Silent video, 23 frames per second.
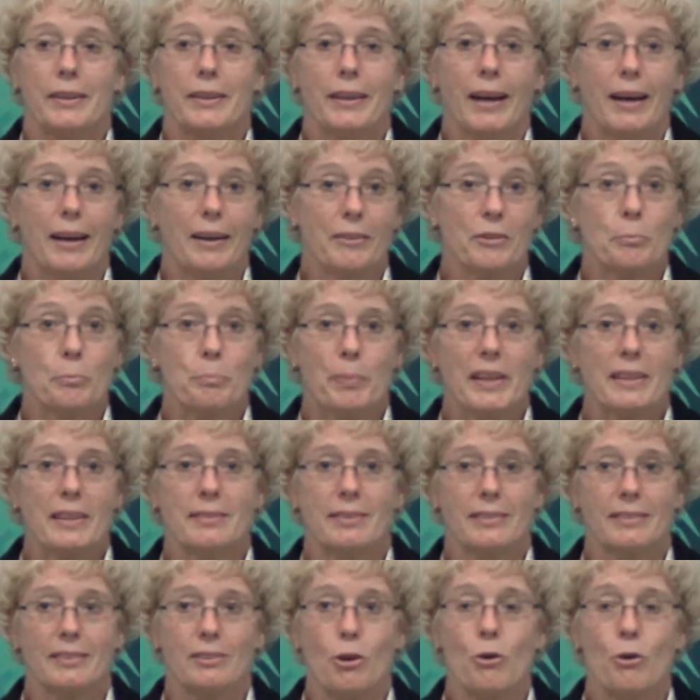are the
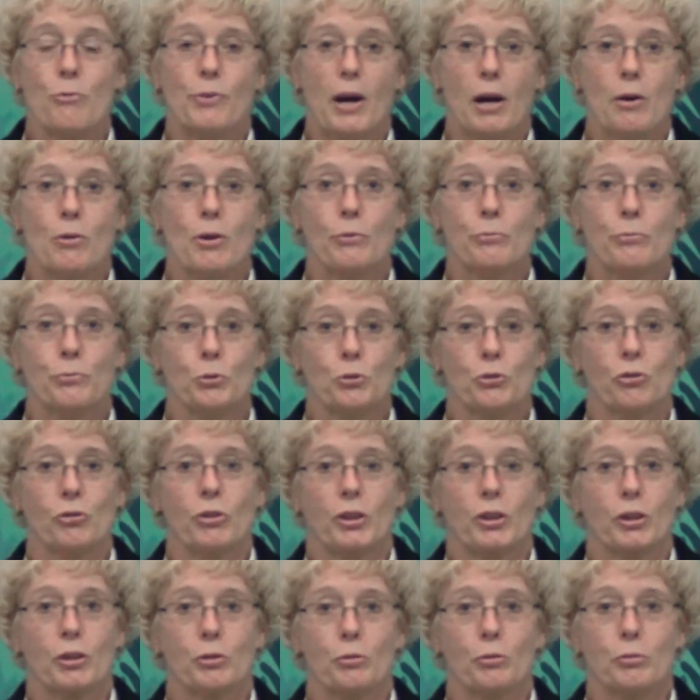basis of our food
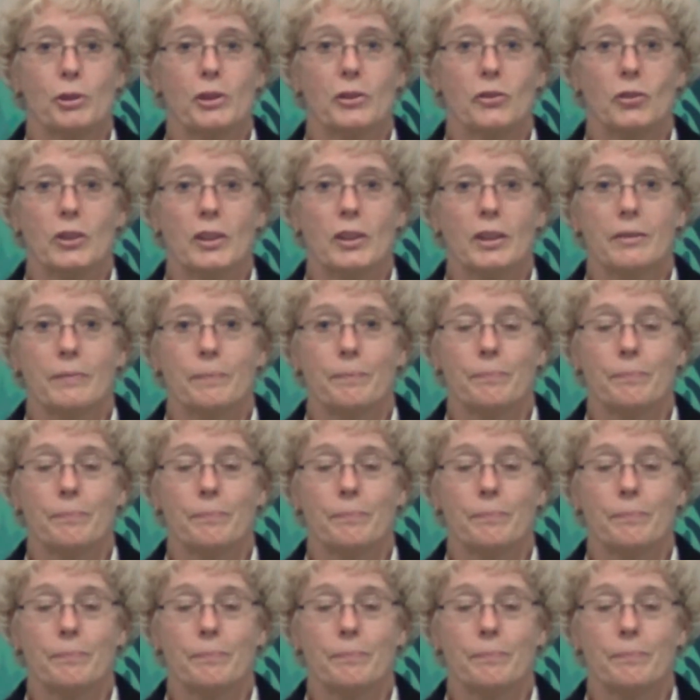security.